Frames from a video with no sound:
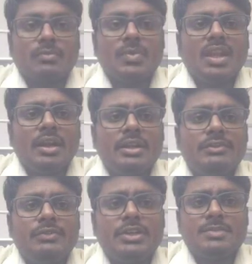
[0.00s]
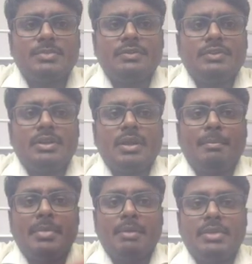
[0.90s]
difference between
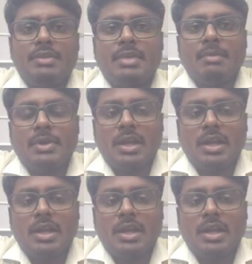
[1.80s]
memory mapped